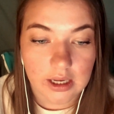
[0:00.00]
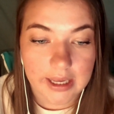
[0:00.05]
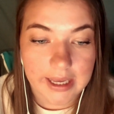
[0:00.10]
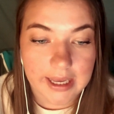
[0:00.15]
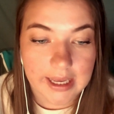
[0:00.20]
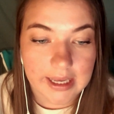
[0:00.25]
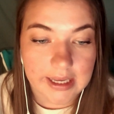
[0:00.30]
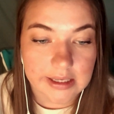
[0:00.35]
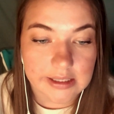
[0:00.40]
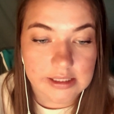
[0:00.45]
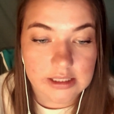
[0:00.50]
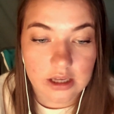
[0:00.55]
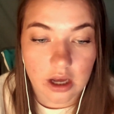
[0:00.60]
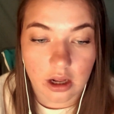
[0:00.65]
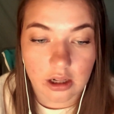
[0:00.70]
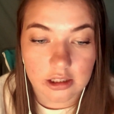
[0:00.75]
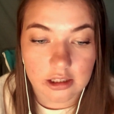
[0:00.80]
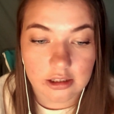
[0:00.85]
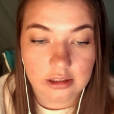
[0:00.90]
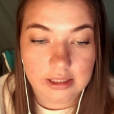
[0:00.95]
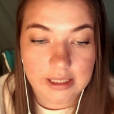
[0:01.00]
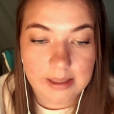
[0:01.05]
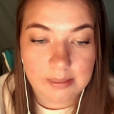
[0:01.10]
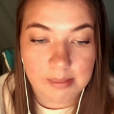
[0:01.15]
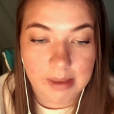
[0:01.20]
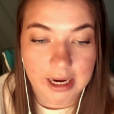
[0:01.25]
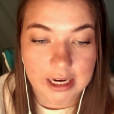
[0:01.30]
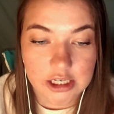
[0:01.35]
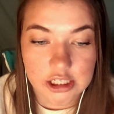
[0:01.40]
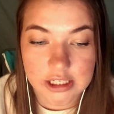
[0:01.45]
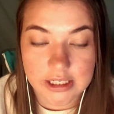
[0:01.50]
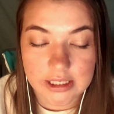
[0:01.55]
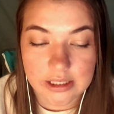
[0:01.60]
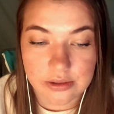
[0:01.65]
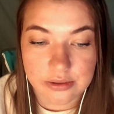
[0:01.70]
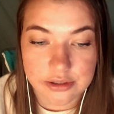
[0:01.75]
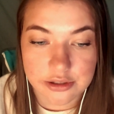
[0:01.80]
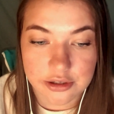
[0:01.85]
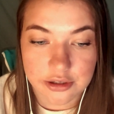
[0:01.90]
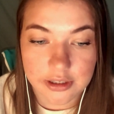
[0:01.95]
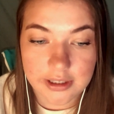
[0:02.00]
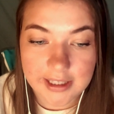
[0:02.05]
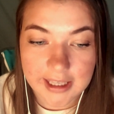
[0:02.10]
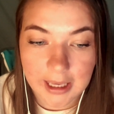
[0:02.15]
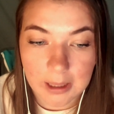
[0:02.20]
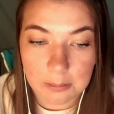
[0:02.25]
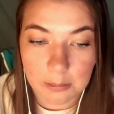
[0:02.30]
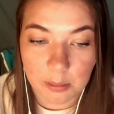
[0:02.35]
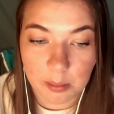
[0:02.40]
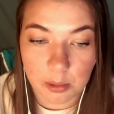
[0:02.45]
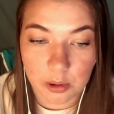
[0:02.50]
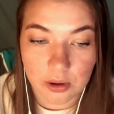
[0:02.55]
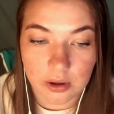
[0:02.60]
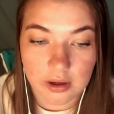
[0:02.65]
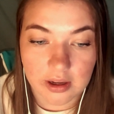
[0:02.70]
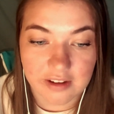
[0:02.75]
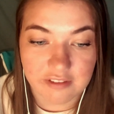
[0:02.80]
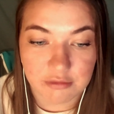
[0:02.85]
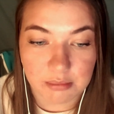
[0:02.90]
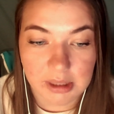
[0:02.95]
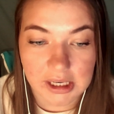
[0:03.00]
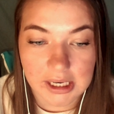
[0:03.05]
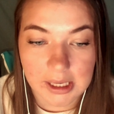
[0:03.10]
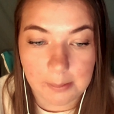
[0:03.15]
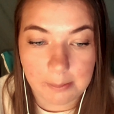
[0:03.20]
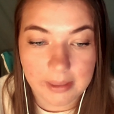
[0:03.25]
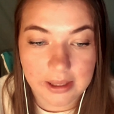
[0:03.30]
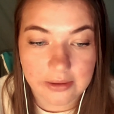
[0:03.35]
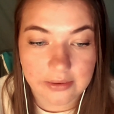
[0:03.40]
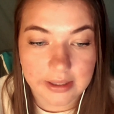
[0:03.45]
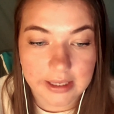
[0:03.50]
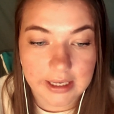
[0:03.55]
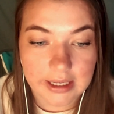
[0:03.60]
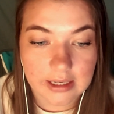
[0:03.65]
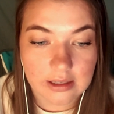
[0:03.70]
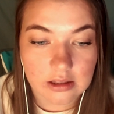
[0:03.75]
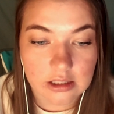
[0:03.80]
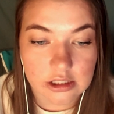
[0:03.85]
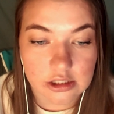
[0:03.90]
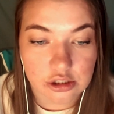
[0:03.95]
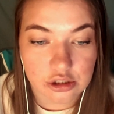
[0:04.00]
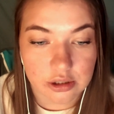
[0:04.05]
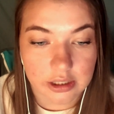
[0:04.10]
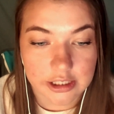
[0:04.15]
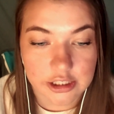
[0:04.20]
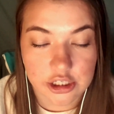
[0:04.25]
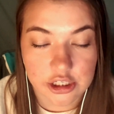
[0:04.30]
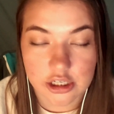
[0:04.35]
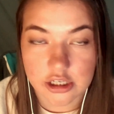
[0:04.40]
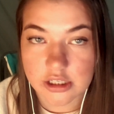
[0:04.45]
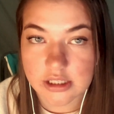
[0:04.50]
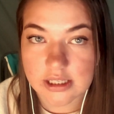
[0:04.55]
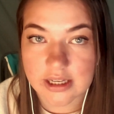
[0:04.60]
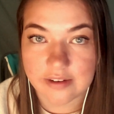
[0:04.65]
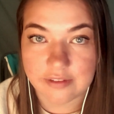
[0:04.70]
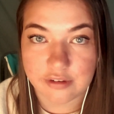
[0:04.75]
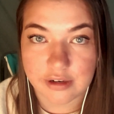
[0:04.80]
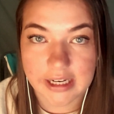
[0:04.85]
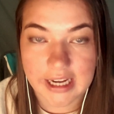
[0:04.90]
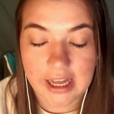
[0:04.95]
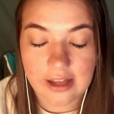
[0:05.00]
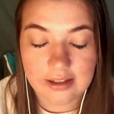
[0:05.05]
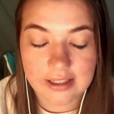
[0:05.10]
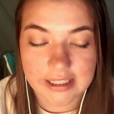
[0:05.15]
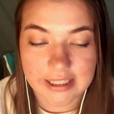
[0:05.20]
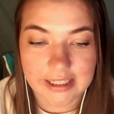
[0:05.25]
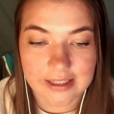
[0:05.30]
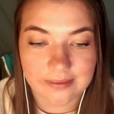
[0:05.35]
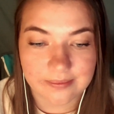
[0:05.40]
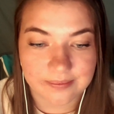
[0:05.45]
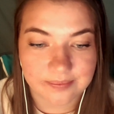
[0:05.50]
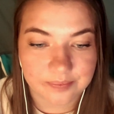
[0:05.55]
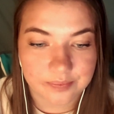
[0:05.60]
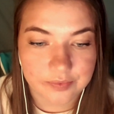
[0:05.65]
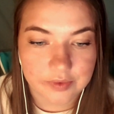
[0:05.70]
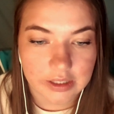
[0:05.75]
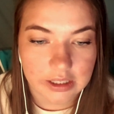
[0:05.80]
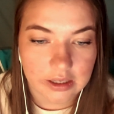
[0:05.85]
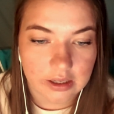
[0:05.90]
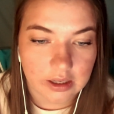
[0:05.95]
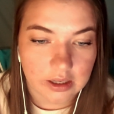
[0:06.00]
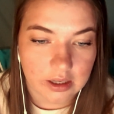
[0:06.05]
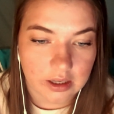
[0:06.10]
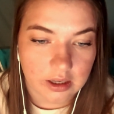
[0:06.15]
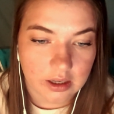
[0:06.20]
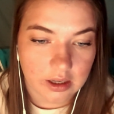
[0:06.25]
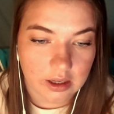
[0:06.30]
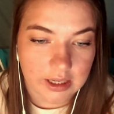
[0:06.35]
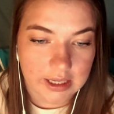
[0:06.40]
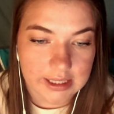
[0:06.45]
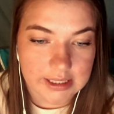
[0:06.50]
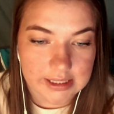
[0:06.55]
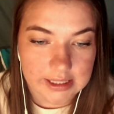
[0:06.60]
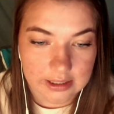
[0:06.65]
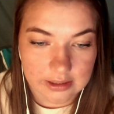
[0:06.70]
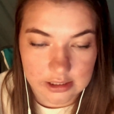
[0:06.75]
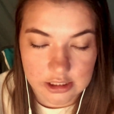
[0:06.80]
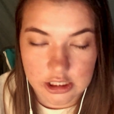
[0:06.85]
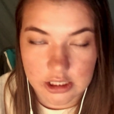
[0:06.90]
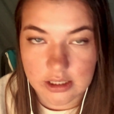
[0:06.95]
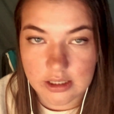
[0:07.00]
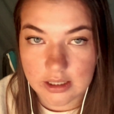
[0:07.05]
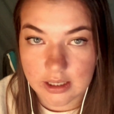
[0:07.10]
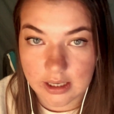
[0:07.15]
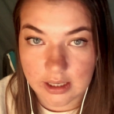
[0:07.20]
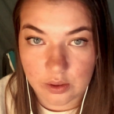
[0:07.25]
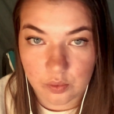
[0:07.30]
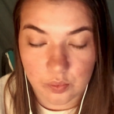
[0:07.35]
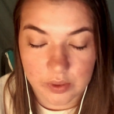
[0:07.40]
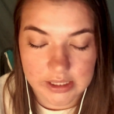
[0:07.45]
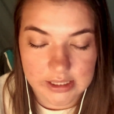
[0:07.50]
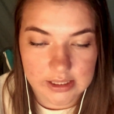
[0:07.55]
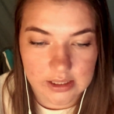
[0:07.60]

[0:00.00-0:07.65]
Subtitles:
a scholarly magic user capable of manipulating the structures of reality. Intelligent and